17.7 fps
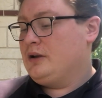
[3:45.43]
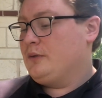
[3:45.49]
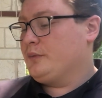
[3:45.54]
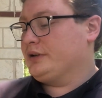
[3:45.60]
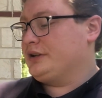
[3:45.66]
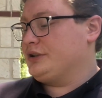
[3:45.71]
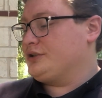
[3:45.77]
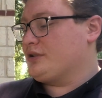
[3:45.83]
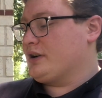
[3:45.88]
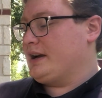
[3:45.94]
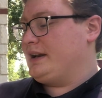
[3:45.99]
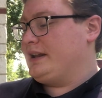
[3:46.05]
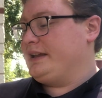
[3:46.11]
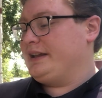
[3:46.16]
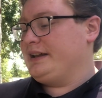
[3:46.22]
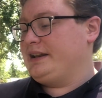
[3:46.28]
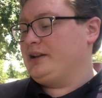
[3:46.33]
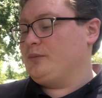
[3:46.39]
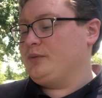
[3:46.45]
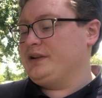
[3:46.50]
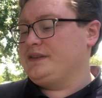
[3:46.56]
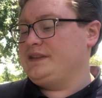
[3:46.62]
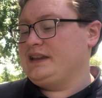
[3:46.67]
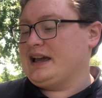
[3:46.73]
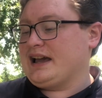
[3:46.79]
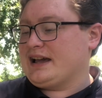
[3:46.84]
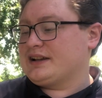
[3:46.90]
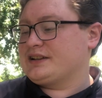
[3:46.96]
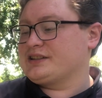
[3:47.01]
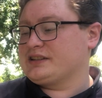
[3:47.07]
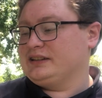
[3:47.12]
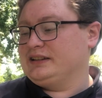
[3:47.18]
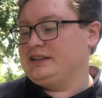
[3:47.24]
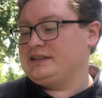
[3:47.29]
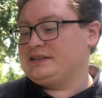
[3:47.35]
We're going to try to hit it with the
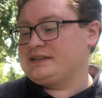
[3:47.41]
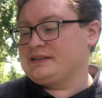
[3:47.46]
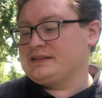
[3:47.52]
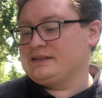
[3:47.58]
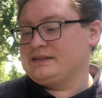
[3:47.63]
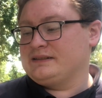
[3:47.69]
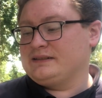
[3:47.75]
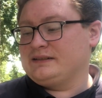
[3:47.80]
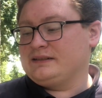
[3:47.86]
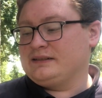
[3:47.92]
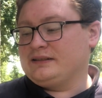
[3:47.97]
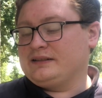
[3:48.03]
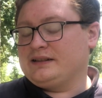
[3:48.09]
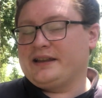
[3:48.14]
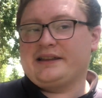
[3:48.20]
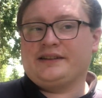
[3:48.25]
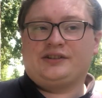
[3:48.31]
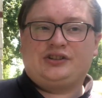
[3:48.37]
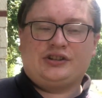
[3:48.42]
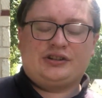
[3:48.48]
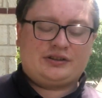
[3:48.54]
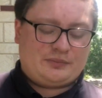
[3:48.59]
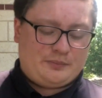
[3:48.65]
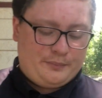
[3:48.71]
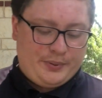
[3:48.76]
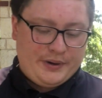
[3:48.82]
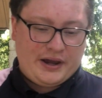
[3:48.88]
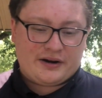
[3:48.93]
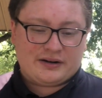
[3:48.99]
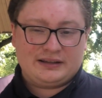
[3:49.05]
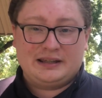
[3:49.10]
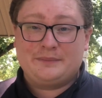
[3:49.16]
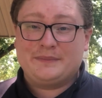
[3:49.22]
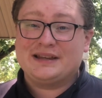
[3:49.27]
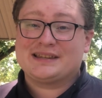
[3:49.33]
Excellent and just
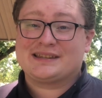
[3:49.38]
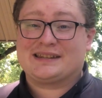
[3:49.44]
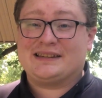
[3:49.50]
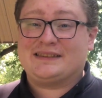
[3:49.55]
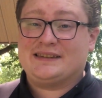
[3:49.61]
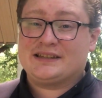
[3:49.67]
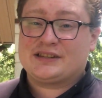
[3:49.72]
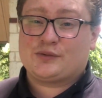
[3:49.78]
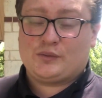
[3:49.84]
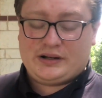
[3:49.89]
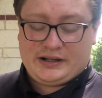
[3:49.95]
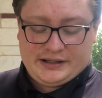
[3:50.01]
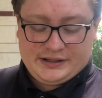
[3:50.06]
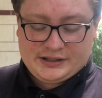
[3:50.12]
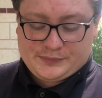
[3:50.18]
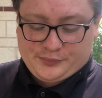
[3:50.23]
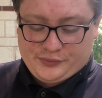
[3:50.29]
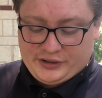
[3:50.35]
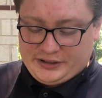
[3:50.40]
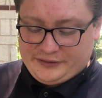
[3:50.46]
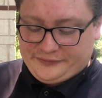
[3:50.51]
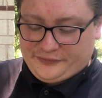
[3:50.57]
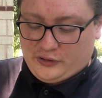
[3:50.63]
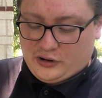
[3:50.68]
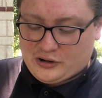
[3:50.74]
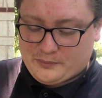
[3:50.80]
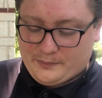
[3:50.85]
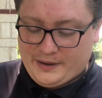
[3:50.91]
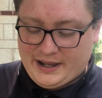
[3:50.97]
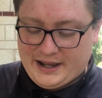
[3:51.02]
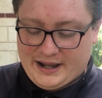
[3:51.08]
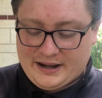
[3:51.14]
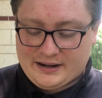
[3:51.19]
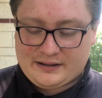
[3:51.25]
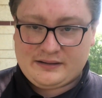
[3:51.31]
barely missed it. This one is pretty far
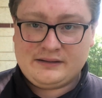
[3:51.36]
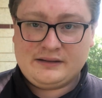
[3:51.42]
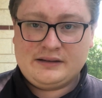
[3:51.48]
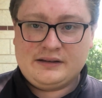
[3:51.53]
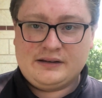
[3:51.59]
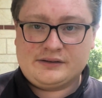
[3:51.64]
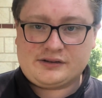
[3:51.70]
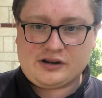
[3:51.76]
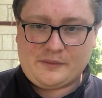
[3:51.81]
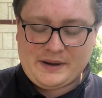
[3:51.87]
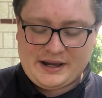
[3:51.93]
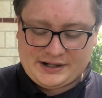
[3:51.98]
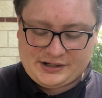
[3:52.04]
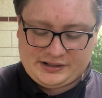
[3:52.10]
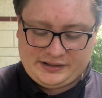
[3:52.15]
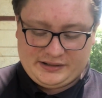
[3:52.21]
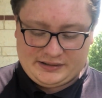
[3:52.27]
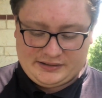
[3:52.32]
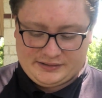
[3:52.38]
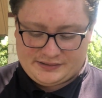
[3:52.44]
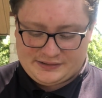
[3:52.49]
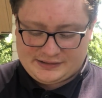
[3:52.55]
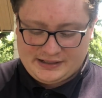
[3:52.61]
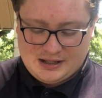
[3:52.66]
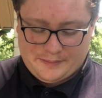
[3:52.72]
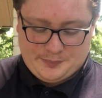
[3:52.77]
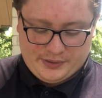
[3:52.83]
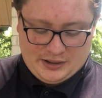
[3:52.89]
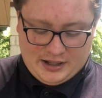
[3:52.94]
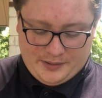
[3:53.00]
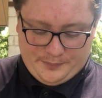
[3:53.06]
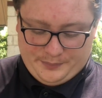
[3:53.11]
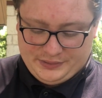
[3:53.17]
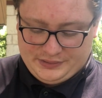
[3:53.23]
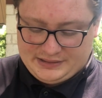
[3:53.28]
back, so I'm actually going to step
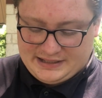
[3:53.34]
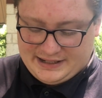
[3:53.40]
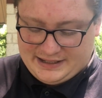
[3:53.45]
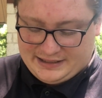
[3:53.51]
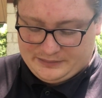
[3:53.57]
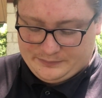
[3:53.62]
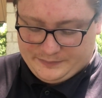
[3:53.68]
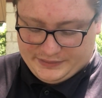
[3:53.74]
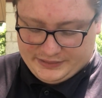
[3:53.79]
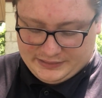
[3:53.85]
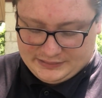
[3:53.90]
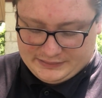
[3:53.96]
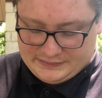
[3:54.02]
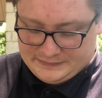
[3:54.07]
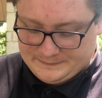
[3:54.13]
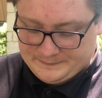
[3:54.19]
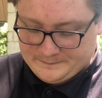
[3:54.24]
up a tad bit.